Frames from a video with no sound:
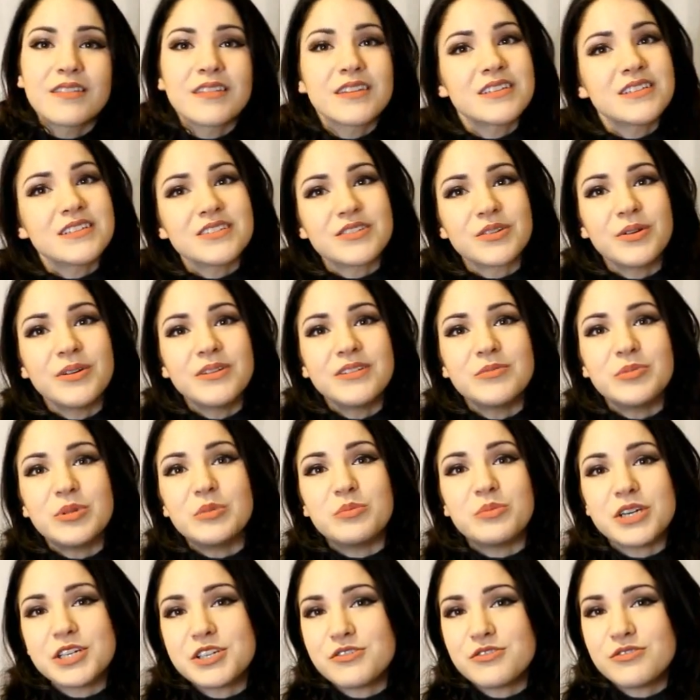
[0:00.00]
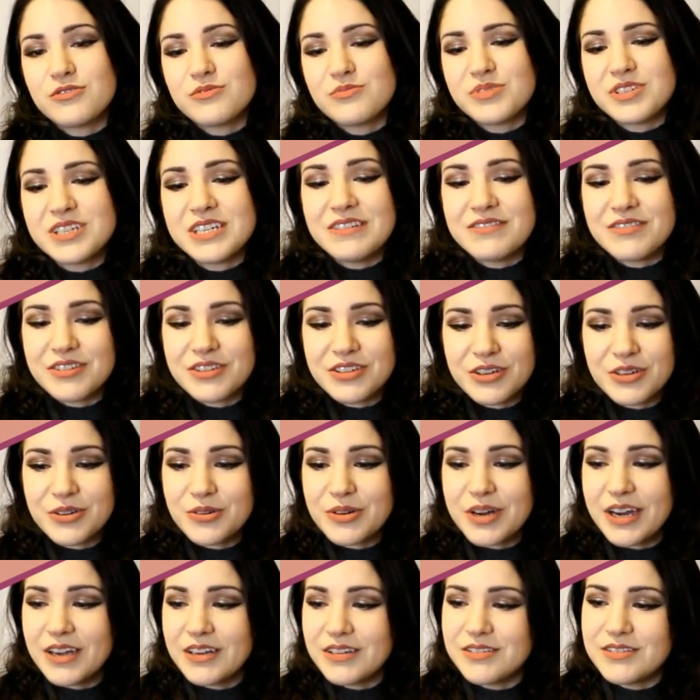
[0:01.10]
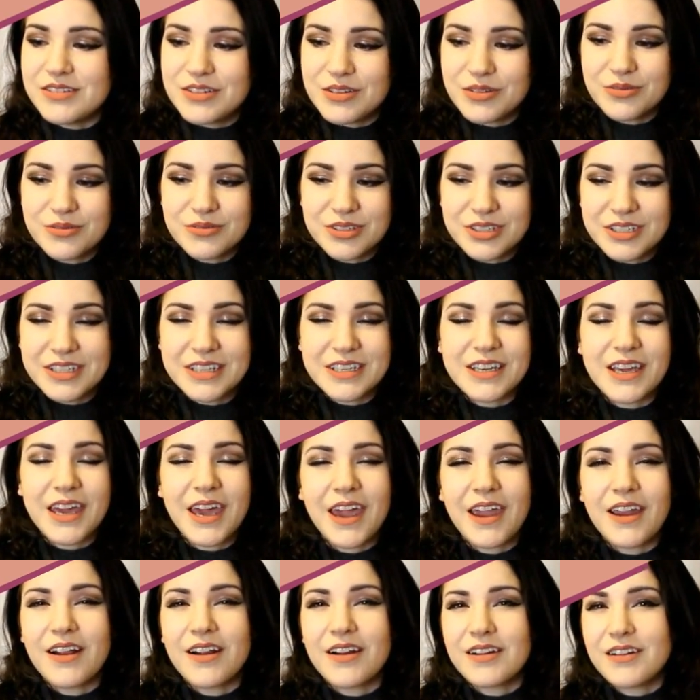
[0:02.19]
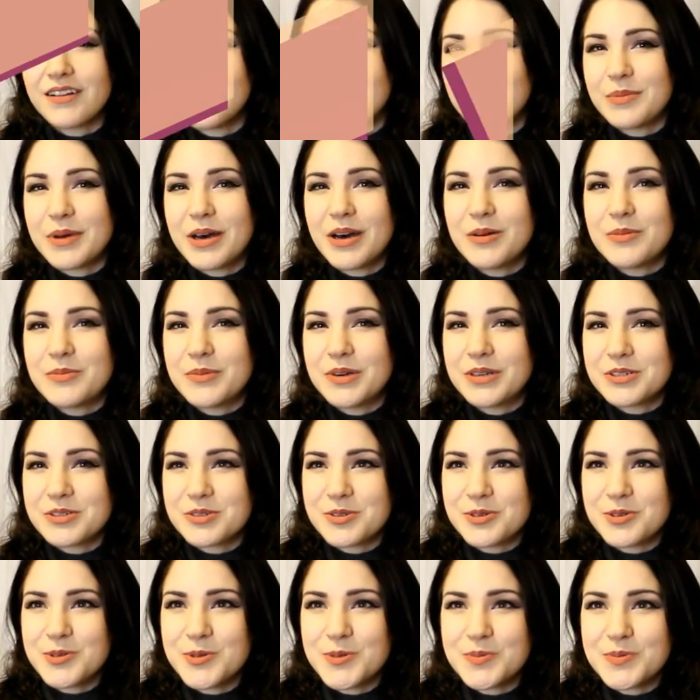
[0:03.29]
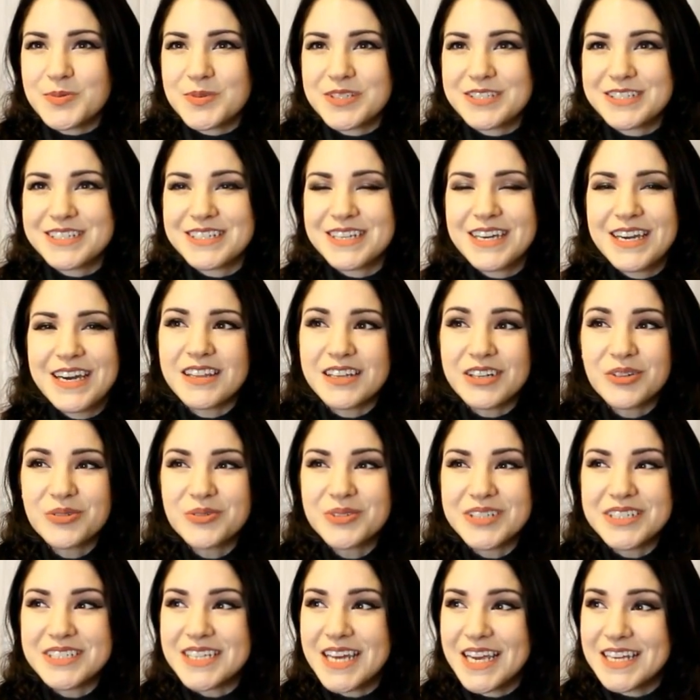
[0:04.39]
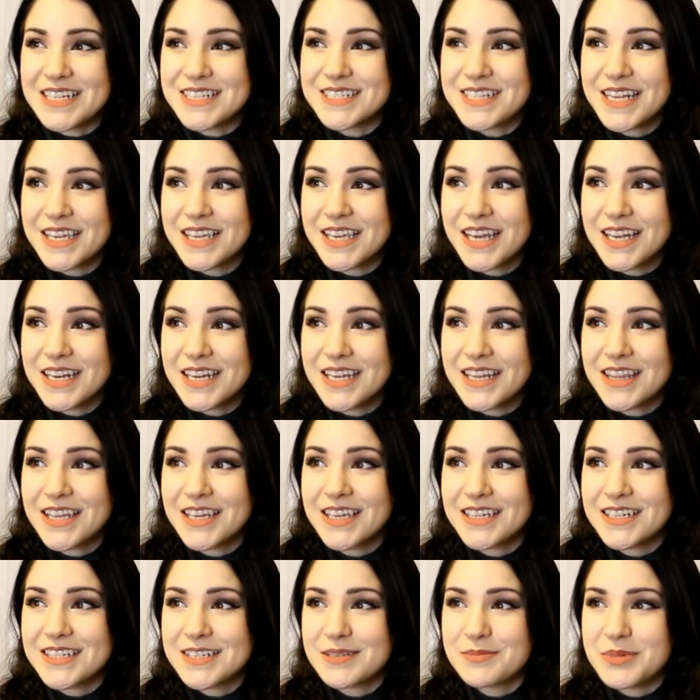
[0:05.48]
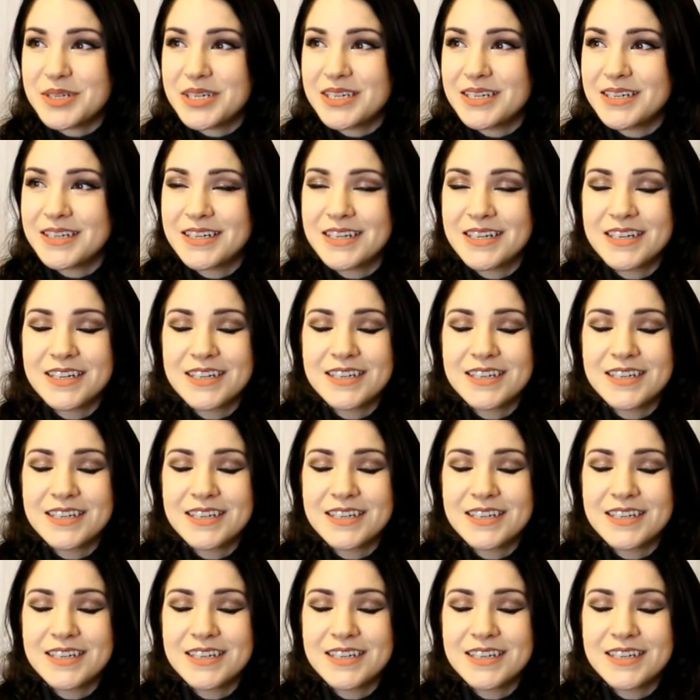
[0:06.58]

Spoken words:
This is going to be mushrooms, even though I don't really care about mushrooms. They don't really taste like anything to me.